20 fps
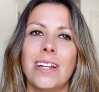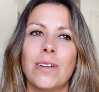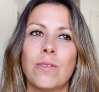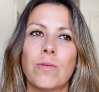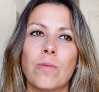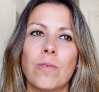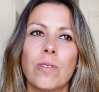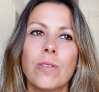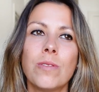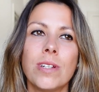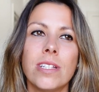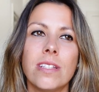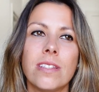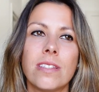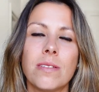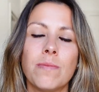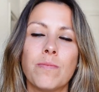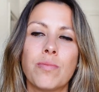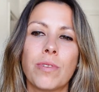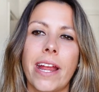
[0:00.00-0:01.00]
it
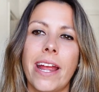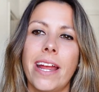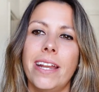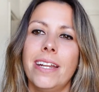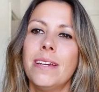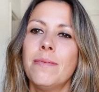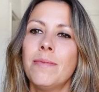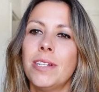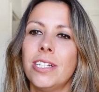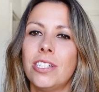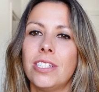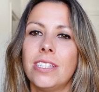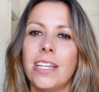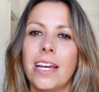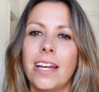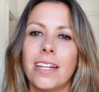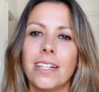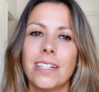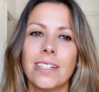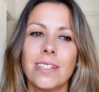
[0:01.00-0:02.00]
ruins the brand image
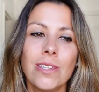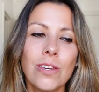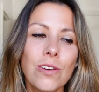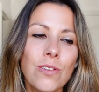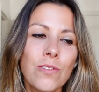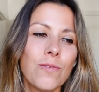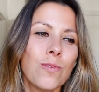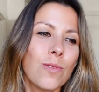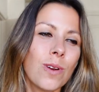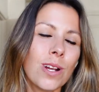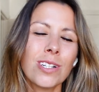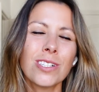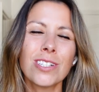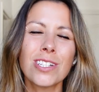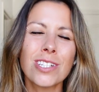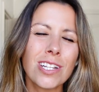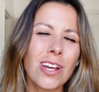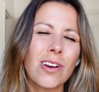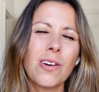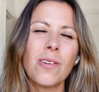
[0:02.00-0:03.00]
that you've worked
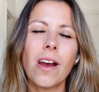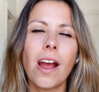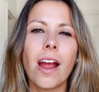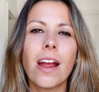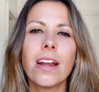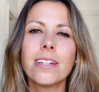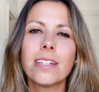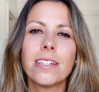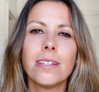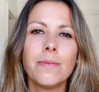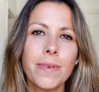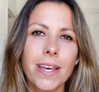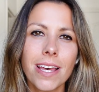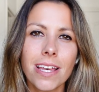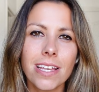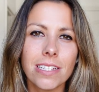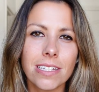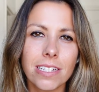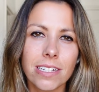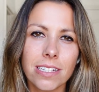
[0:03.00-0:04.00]
so hard to
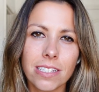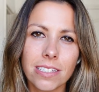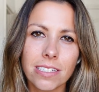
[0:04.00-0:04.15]
build.